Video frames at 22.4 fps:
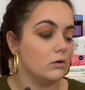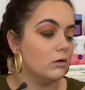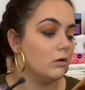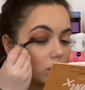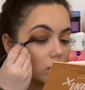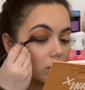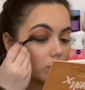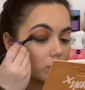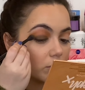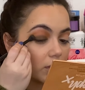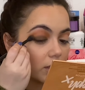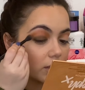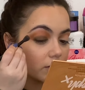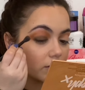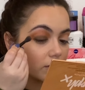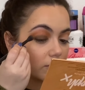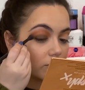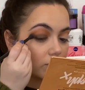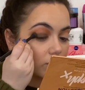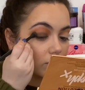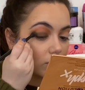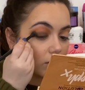I'm gonna pack
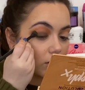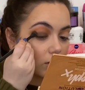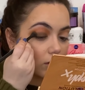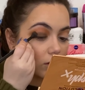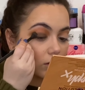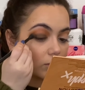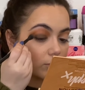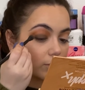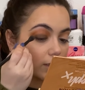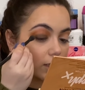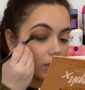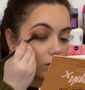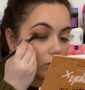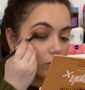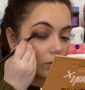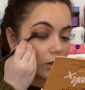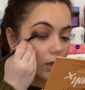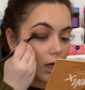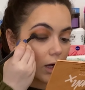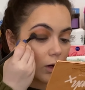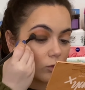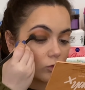this a little bit on the
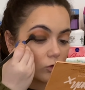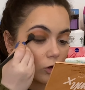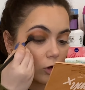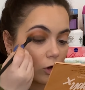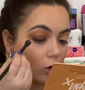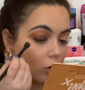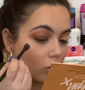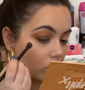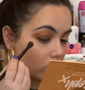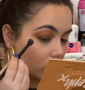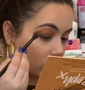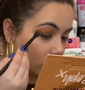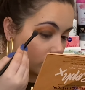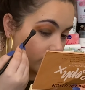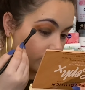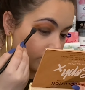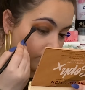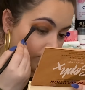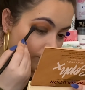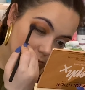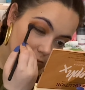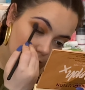outer corner,
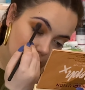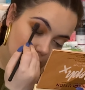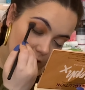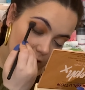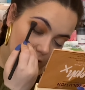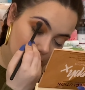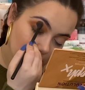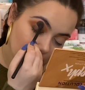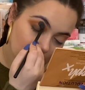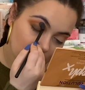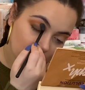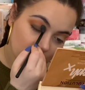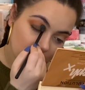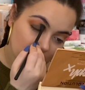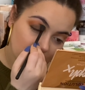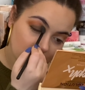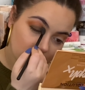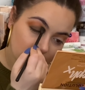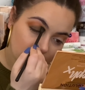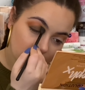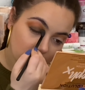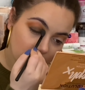and then I'm gonna
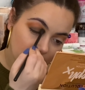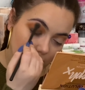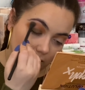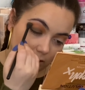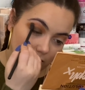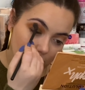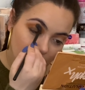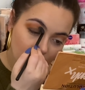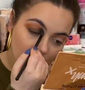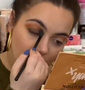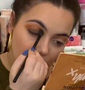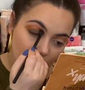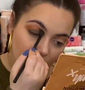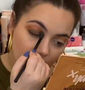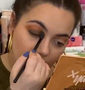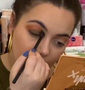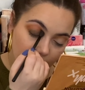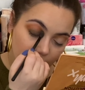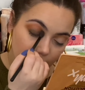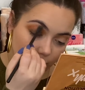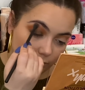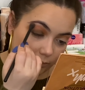blend it
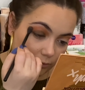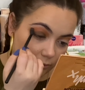in.